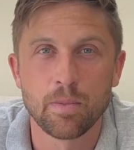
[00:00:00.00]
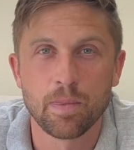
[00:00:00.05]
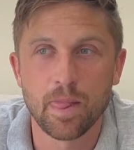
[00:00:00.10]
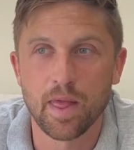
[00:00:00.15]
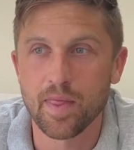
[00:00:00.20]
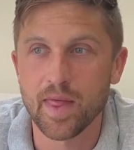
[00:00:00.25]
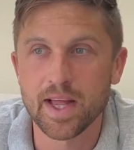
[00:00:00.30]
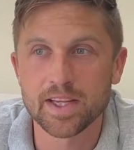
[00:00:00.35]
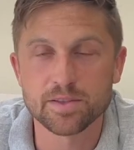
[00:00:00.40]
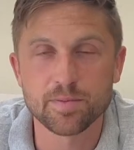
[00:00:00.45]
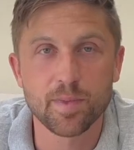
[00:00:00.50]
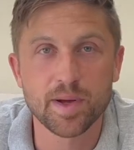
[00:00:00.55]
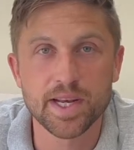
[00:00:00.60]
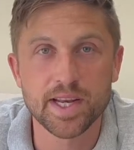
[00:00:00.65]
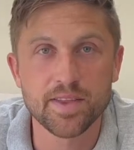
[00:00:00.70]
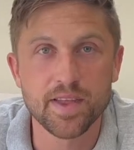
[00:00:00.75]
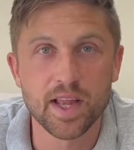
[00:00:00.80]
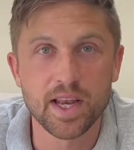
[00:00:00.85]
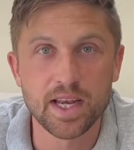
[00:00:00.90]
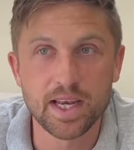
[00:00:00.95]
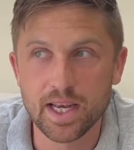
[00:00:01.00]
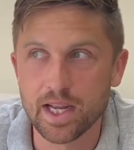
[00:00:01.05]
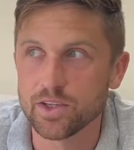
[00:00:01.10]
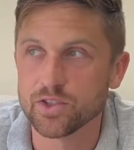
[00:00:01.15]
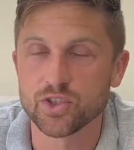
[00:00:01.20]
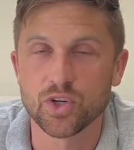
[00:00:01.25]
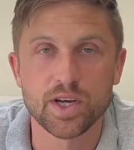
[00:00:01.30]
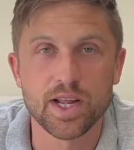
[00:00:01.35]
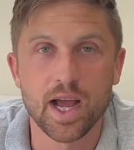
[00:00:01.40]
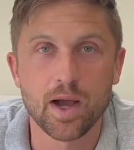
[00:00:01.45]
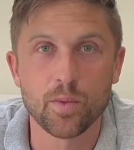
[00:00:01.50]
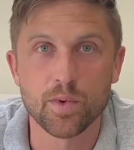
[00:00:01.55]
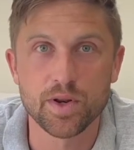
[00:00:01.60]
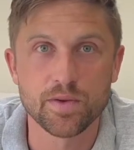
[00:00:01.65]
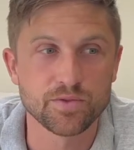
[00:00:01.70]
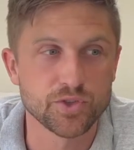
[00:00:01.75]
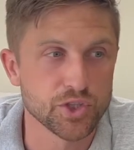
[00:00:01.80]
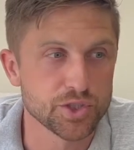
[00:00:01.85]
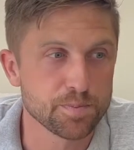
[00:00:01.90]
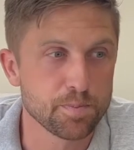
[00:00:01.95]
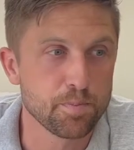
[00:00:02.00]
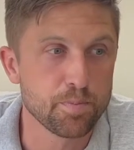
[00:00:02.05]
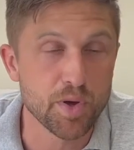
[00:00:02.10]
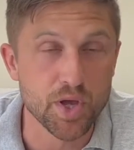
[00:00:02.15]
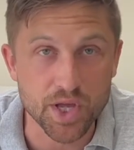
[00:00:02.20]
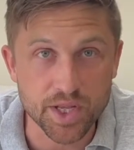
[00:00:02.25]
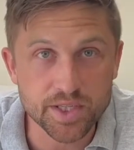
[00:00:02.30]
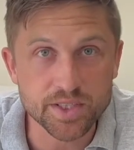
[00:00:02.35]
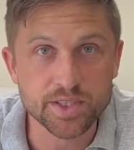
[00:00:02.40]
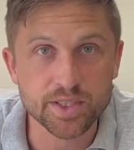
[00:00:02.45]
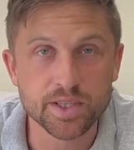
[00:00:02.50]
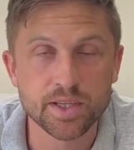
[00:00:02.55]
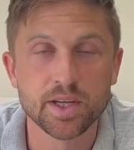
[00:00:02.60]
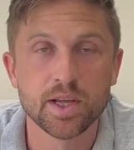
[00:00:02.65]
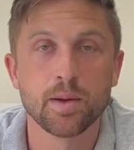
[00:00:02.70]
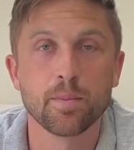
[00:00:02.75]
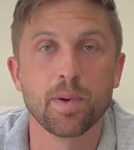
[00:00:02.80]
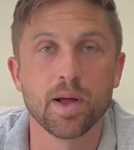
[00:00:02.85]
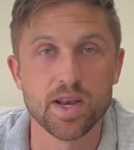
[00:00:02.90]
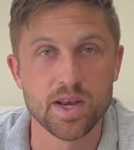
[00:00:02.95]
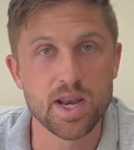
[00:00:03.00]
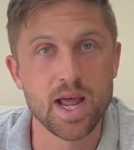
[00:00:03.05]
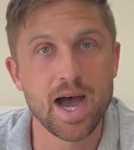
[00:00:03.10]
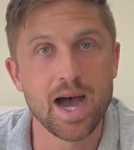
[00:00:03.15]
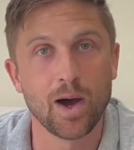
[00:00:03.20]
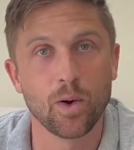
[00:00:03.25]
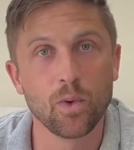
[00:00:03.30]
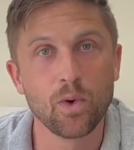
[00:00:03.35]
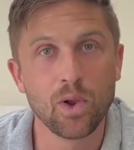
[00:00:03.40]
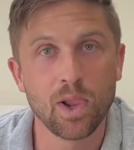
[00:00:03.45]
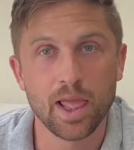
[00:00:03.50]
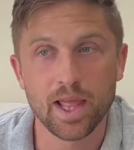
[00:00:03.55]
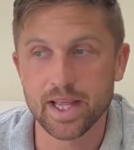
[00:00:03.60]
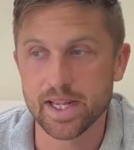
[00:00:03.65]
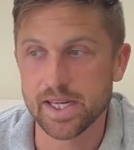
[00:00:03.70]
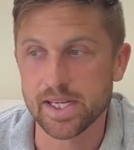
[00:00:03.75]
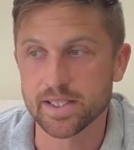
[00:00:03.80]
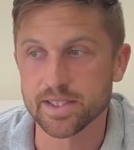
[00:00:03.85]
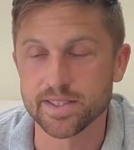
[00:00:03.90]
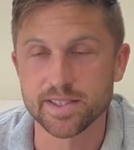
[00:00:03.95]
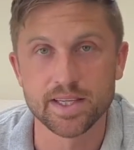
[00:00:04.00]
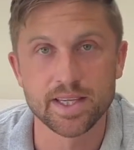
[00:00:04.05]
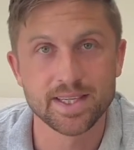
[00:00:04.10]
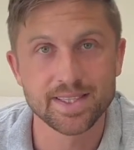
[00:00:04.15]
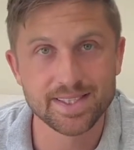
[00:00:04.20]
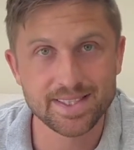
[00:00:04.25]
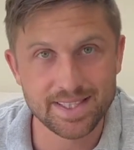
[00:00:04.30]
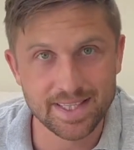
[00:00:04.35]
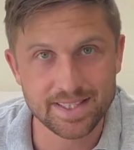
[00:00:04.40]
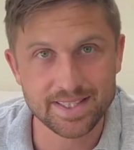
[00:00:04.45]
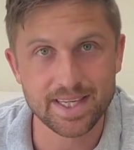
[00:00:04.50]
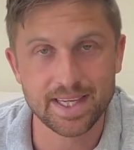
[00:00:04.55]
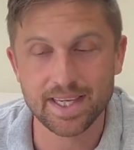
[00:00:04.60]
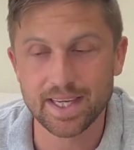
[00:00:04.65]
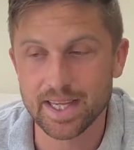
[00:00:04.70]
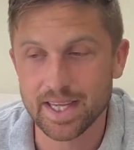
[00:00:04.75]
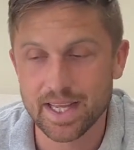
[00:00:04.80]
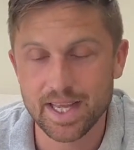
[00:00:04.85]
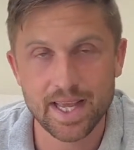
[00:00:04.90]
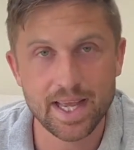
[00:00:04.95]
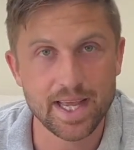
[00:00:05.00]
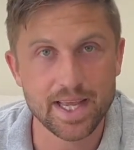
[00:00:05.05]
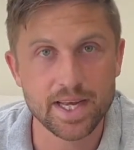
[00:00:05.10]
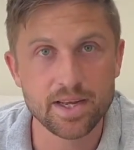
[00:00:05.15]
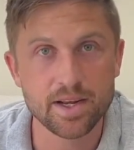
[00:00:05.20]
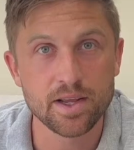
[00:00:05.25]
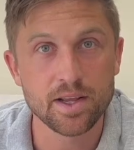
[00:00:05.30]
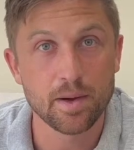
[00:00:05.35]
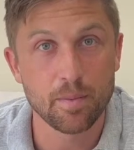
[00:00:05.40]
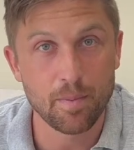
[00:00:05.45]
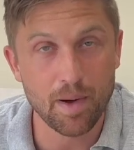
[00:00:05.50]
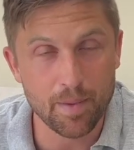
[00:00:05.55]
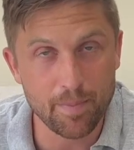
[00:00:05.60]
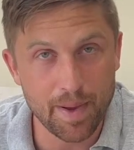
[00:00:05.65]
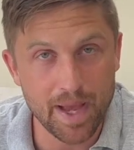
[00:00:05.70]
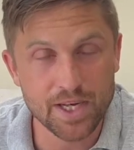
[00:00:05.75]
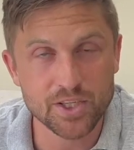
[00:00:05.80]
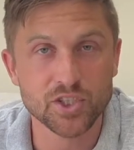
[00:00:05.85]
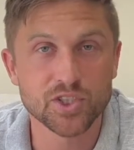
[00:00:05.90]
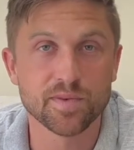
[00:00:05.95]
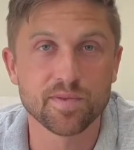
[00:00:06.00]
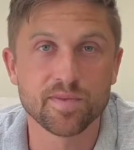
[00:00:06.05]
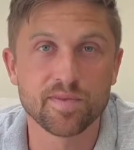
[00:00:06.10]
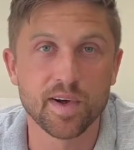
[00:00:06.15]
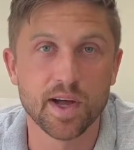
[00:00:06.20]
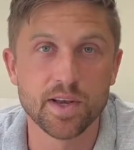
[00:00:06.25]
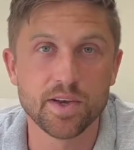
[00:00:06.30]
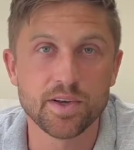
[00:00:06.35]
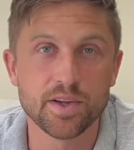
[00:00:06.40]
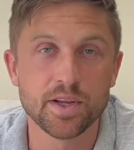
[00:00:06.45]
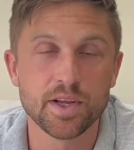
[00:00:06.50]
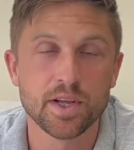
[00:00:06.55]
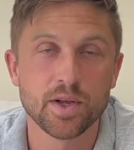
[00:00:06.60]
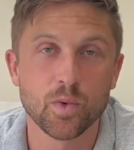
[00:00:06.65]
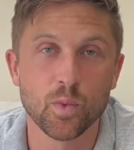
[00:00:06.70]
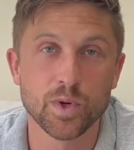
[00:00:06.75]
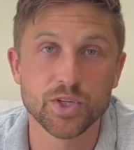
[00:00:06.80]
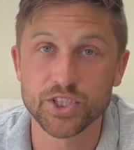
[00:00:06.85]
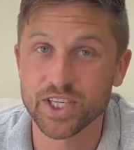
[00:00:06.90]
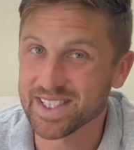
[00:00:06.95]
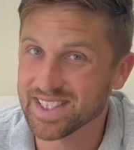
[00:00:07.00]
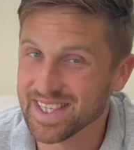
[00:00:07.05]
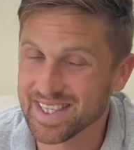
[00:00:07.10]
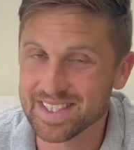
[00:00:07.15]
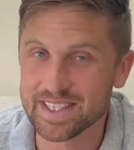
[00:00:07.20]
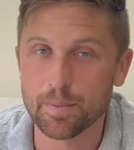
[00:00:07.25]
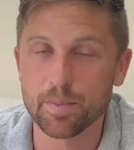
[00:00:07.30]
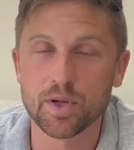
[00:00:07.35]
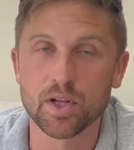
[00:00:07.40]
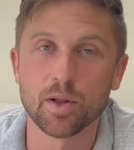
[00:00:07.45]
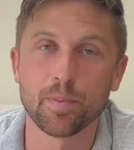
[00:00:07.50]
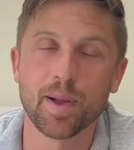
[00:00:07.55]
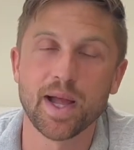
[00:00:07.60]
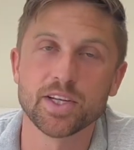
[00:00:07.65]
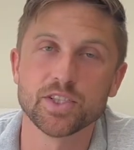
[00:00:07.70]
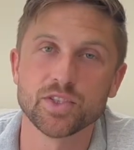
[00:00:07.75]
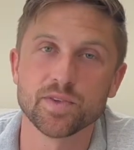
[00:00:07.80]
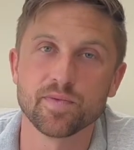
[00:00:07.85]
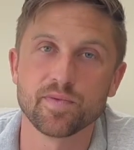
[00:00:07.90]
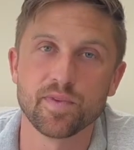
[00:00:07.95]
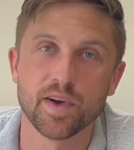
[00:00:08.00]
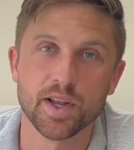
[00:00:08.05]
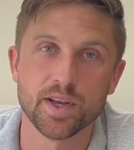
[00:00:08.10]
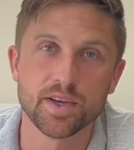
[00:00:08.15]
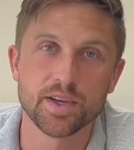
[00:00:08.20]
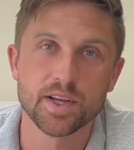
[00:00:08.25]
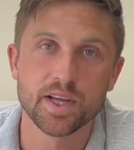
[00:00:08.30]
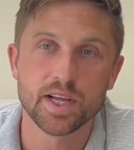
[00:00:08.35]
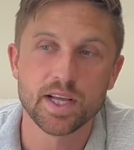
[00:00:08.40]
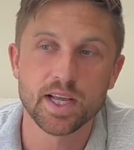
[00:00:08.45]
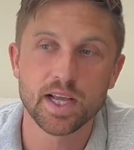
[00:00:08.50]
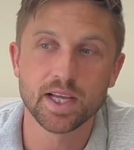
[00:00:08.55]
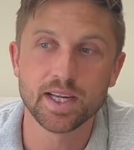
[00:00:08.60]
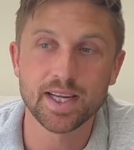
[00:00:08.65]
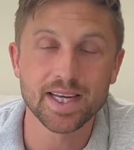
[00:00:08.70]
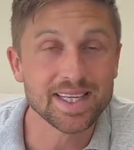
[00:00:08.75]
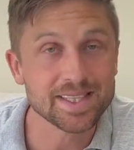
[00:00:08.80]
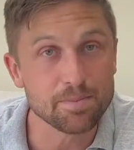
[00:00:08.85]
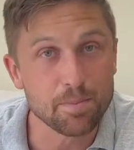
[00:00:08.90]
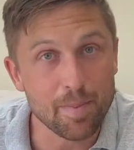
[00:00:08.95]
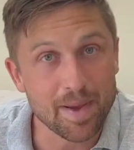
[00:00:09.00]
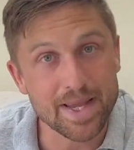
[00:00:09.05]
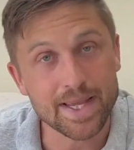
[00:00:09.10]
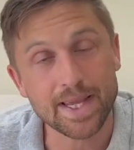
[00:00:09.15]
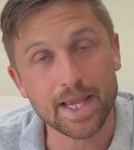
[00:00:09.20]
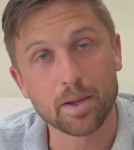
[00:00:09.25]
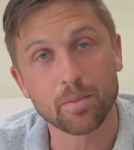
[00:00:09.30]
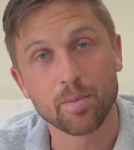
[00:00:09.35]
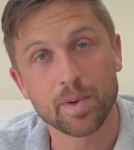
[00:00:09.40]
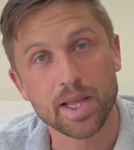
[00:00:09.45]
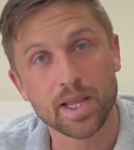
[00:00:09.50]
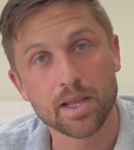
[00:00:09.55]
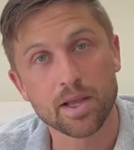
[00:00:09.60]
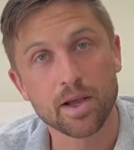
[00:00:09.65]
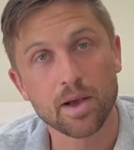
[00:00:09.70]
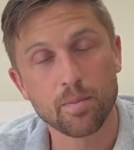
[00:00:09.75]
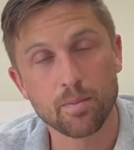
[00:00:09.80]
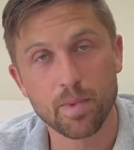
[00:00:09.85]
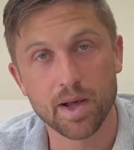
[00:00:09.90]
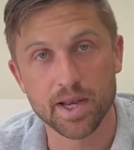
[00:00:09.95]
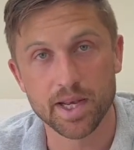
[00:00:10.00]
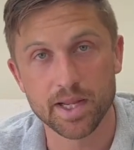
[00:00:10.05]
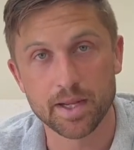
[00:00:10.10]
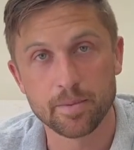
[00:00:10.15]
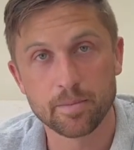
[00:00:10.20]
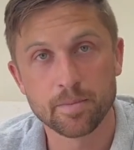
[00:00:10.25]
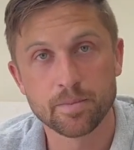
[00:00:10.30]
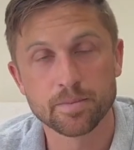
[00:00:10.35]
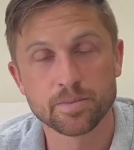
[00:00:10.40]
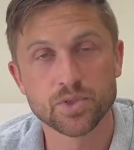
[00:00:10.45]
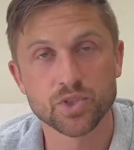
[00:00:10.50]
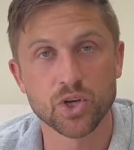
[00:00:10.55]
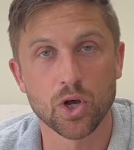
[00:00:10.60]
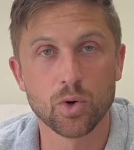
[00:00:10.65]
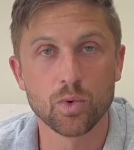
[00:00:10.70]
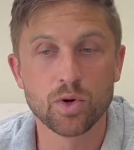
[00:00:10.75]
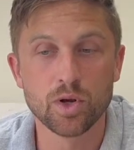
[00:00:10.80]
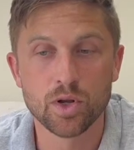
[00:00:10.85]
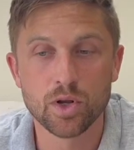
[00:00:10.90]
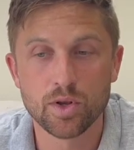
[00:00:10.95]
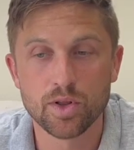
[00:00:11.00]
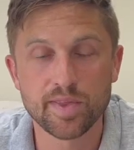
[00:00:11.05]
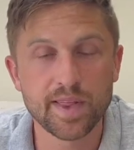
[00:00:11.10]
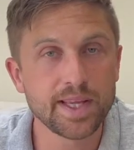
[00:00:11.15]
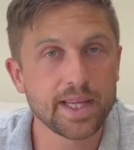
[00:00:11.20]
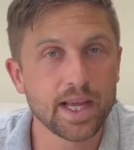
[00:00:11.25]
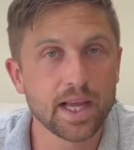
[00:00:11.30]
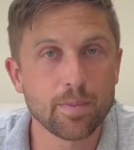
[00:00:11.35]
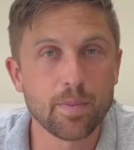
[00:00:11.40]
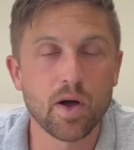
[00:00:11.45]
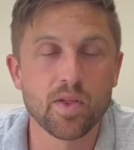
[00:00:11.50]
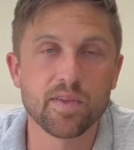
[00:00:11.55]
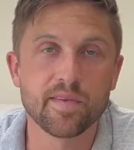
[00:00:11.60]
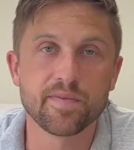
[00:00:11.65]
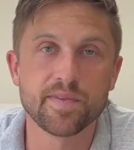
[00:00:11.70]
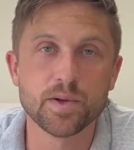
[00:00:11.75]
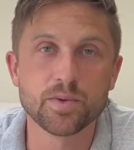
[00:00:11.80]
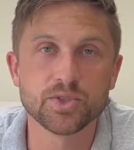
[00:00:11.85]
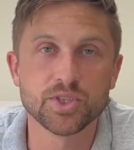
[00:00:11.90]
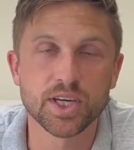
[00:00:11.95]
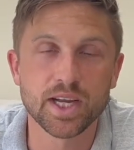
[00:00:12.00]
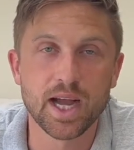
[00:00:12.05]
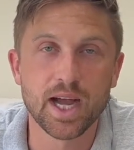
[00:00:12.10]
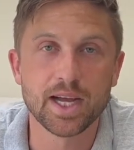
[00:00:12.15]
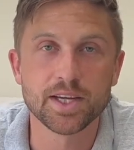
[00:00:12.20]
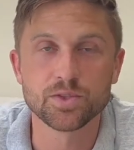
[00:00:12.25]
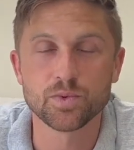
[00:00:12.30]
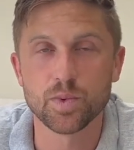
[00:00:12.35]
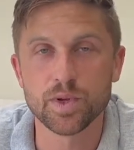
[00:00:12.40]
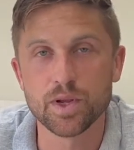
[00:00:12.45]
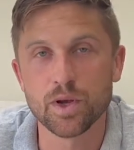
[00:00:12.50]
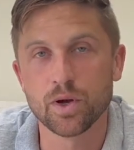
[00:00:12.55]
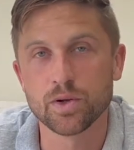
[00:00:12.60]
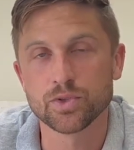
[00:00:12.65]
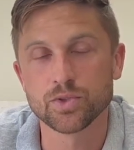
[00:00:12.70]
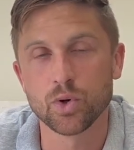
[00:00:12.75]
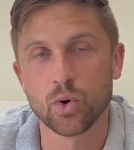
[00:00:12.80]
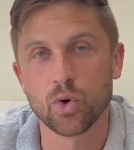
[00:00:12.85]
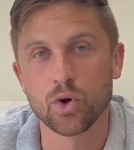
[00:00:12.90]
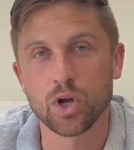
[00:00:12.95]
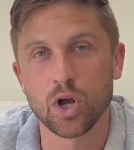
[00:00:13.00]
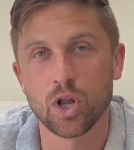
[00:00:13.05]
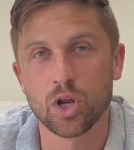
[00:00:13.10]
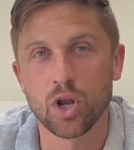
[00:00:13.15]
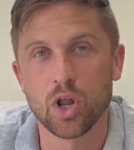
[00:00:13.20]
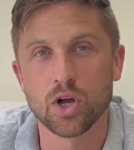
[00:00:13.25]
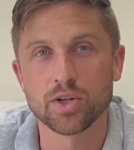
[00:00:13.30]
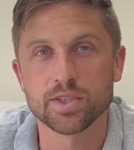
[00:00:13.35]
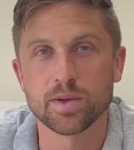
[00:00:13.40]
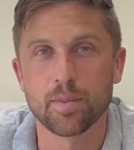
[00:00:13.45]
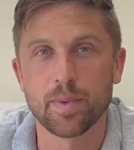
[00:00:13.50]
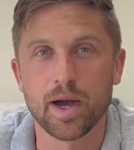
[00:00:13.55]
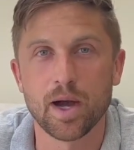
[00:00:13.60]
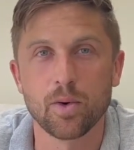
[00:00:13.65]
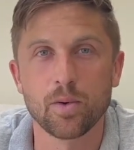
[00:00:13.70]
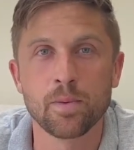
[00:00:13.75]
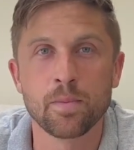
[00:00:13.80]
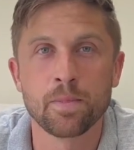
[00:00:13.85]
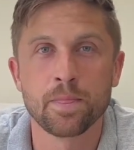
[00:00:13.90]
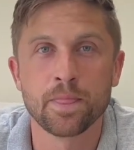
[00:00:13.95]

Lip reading: Now, that's money that literally I would have just burnt, but now it is sitting in my pension fund, which isn't a typical pension fund, and it is making me money. So thinking about the future, guys, we talk a lot about